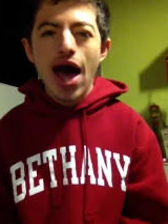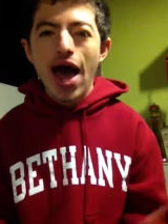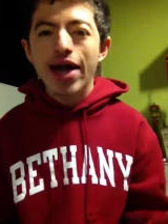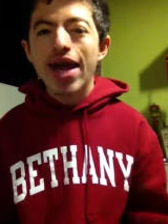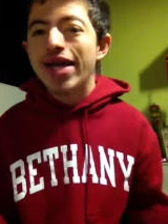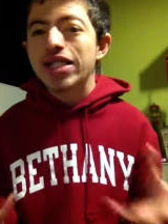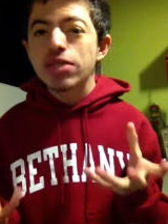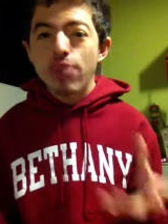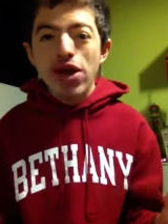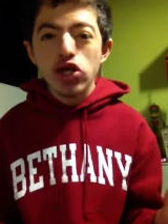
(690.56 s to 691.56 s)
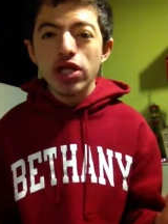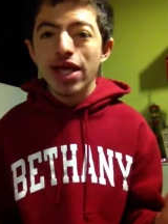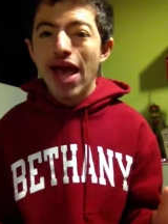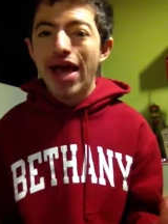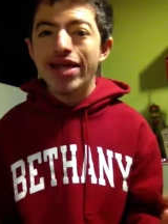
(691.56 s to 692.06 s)
and
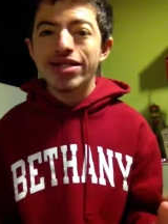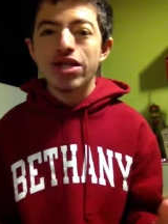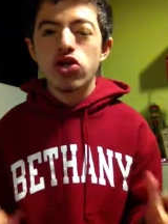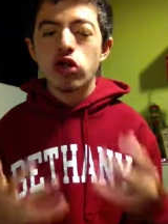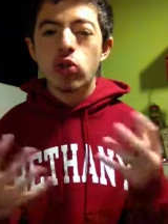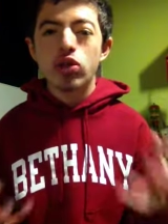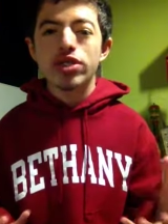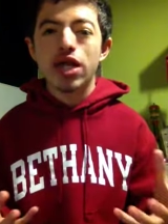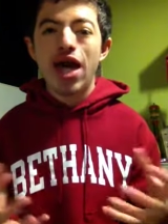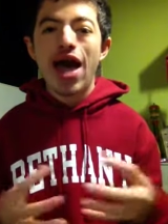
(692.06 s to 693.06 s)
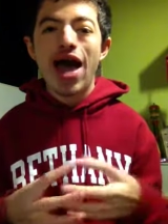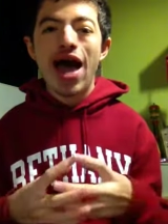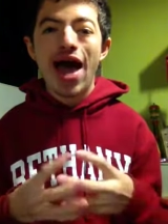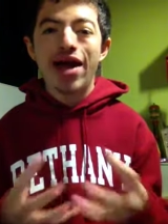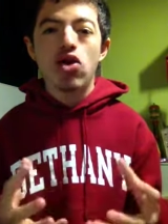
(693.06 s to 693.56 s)
especially as she was an,
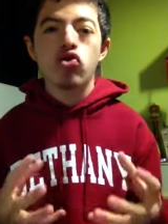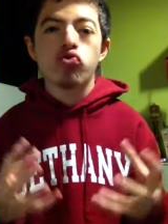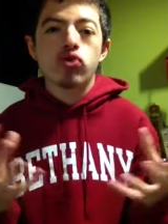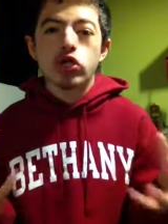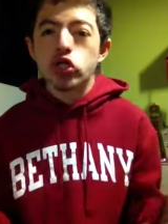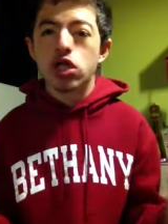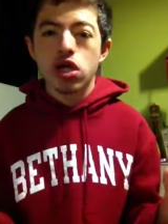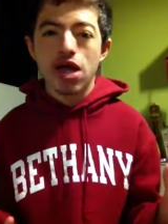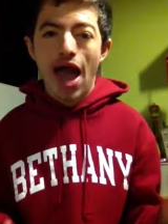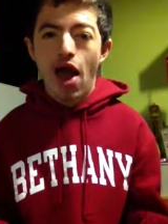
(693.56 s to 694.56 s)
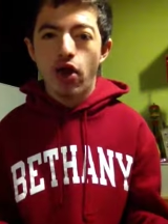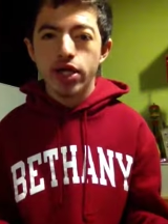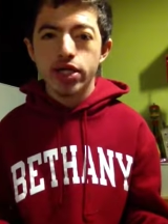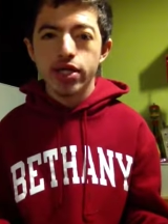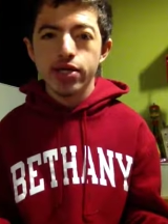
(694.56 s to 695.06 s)
an original
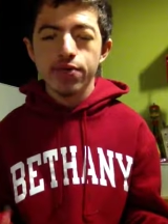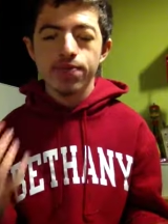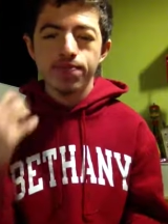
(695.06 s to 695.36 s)
character,